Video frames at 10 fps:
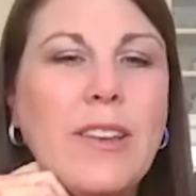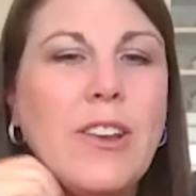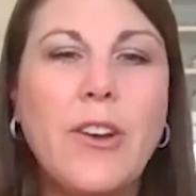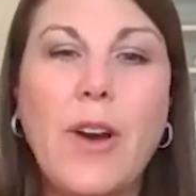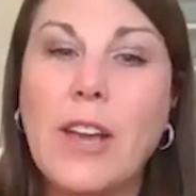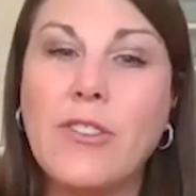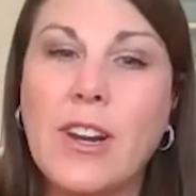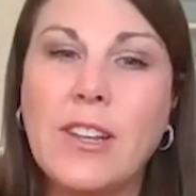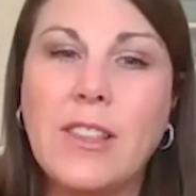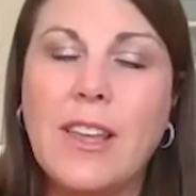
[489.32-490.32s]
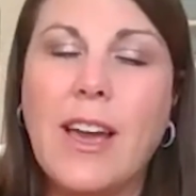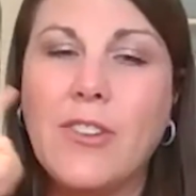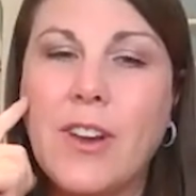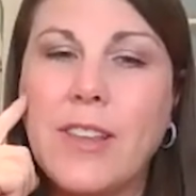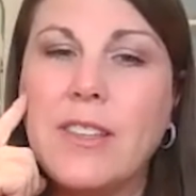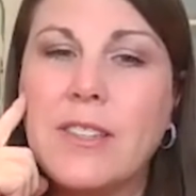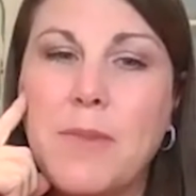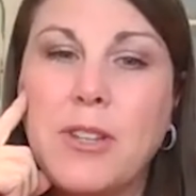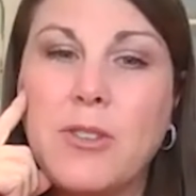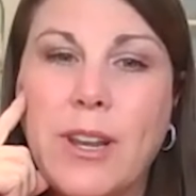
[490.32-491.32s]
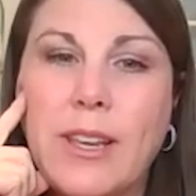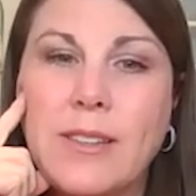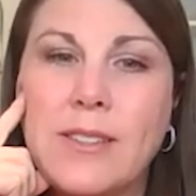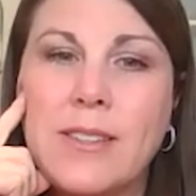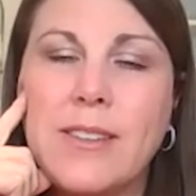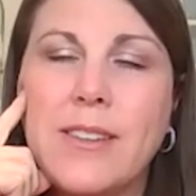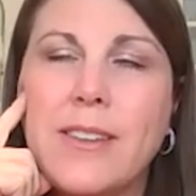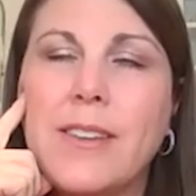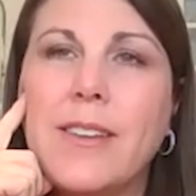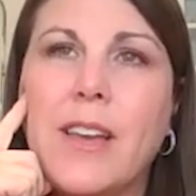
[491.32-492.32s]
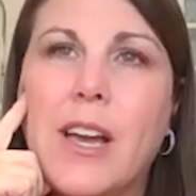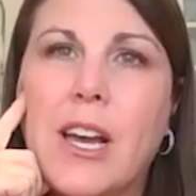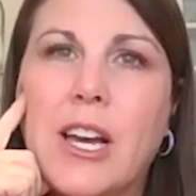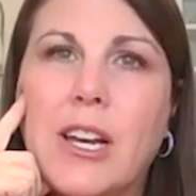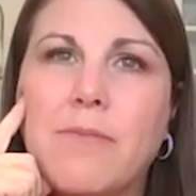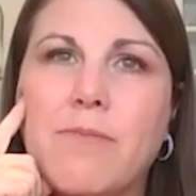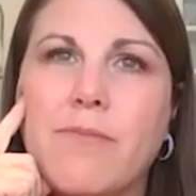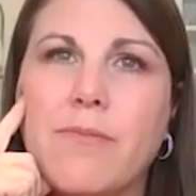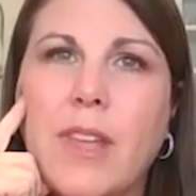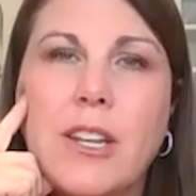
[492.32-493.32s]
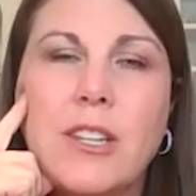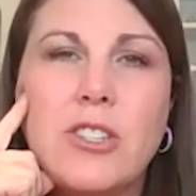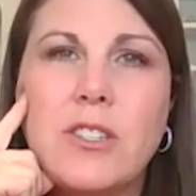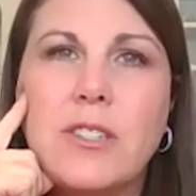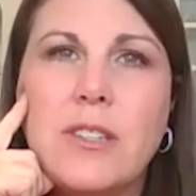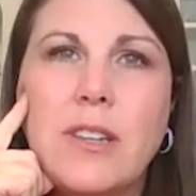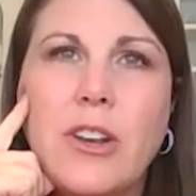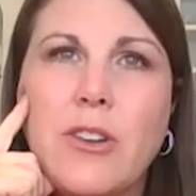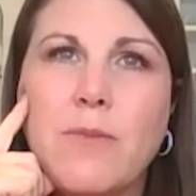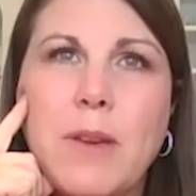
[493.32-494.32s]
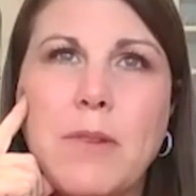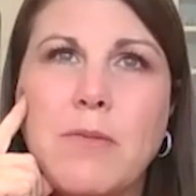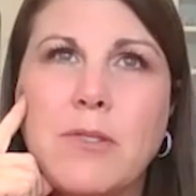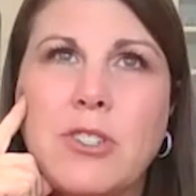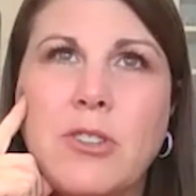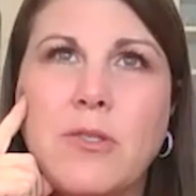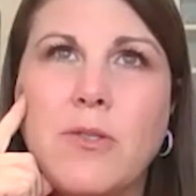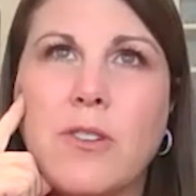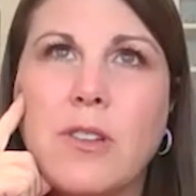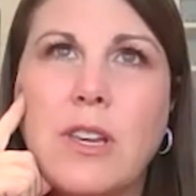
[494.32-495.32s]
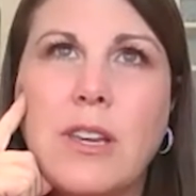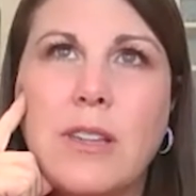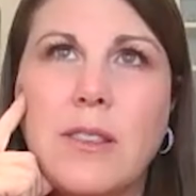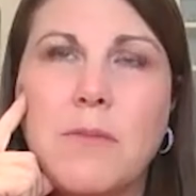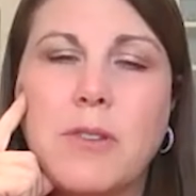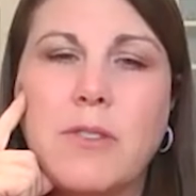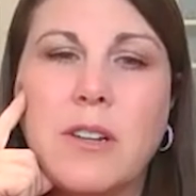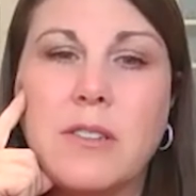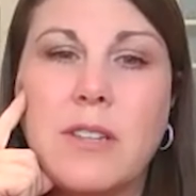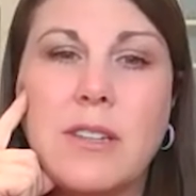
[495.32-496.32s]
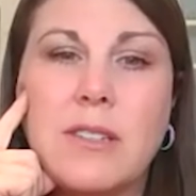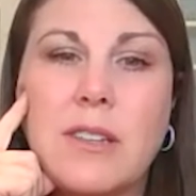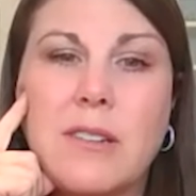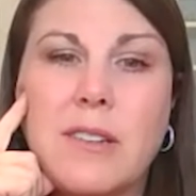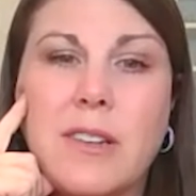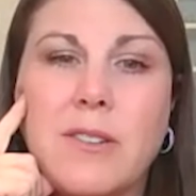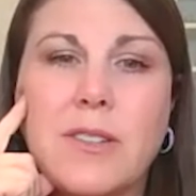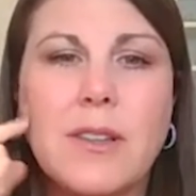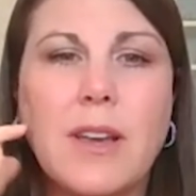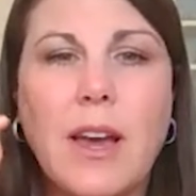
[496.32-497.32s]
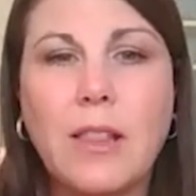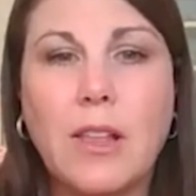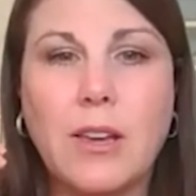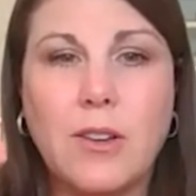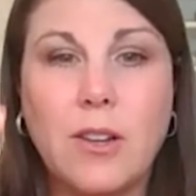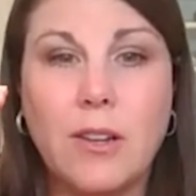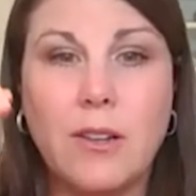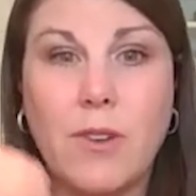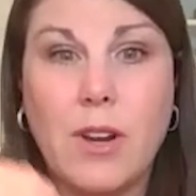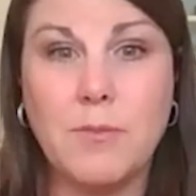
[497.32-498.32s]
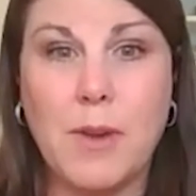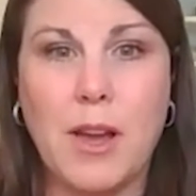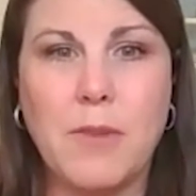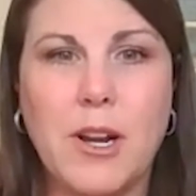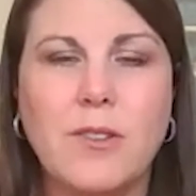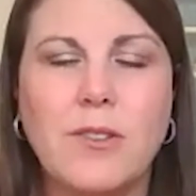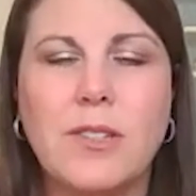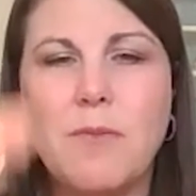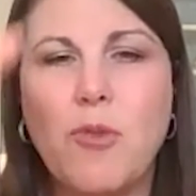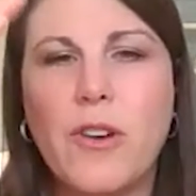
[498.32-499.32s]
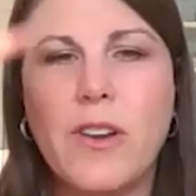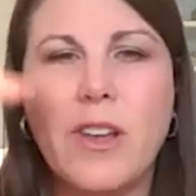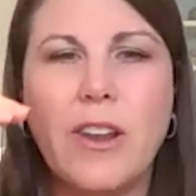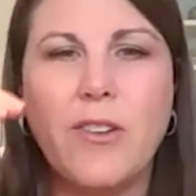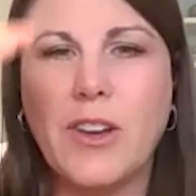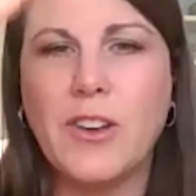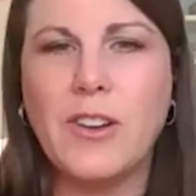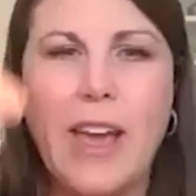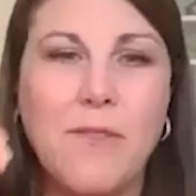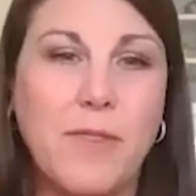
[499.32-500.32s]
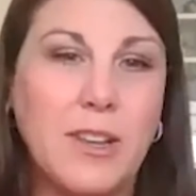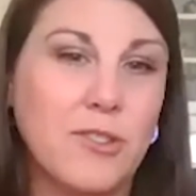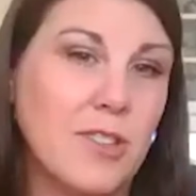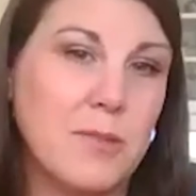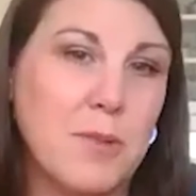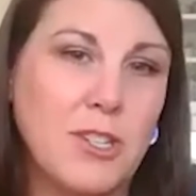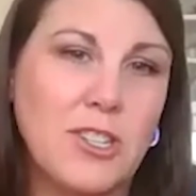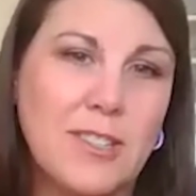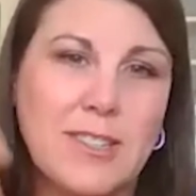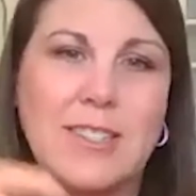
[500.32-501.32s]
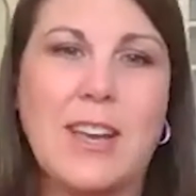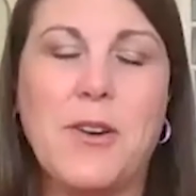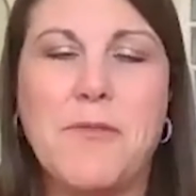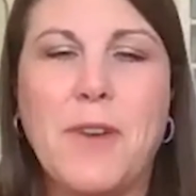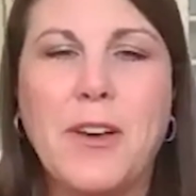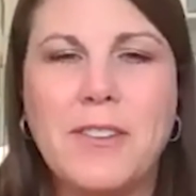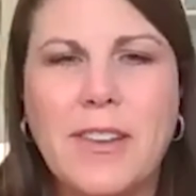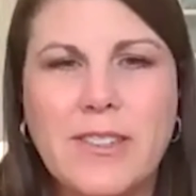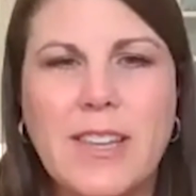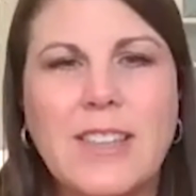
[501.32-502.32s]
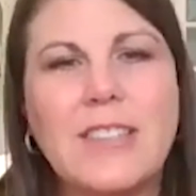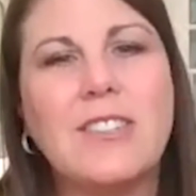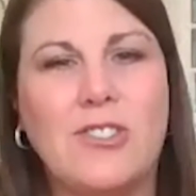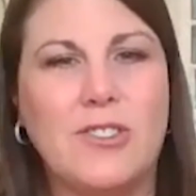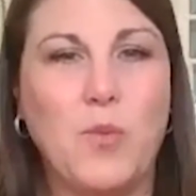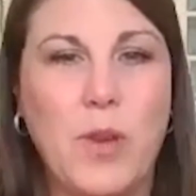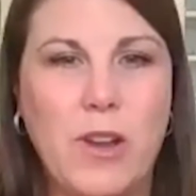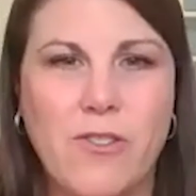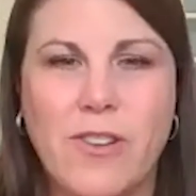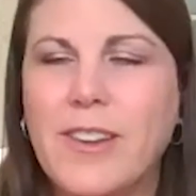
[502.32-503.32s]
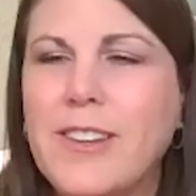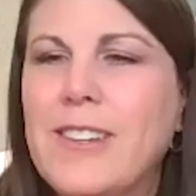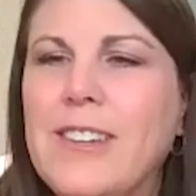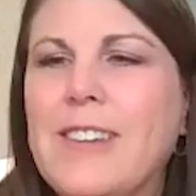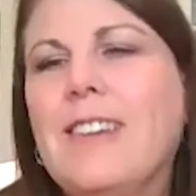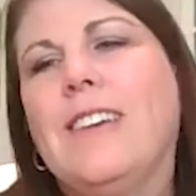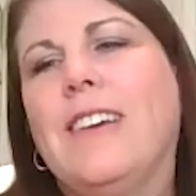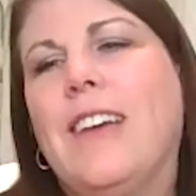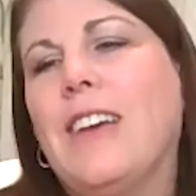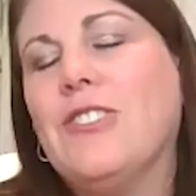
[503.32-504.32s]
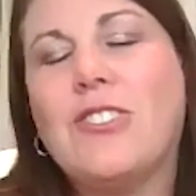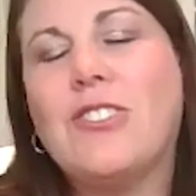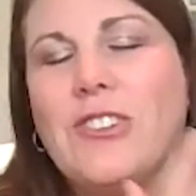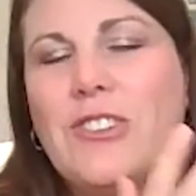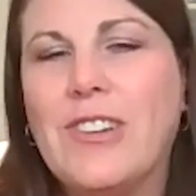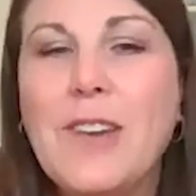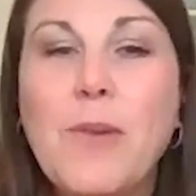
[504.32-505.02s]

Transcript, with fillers: and you know, I tried to, I tried this in my 20s um, and it just, you know, maybe it was too early in the Botox days. I don't know, because I like couldn't raise my eyebrows anymore. You know, I couldn't have facial expressions. Is how I felt, and I was like, this is just weird. Just Did you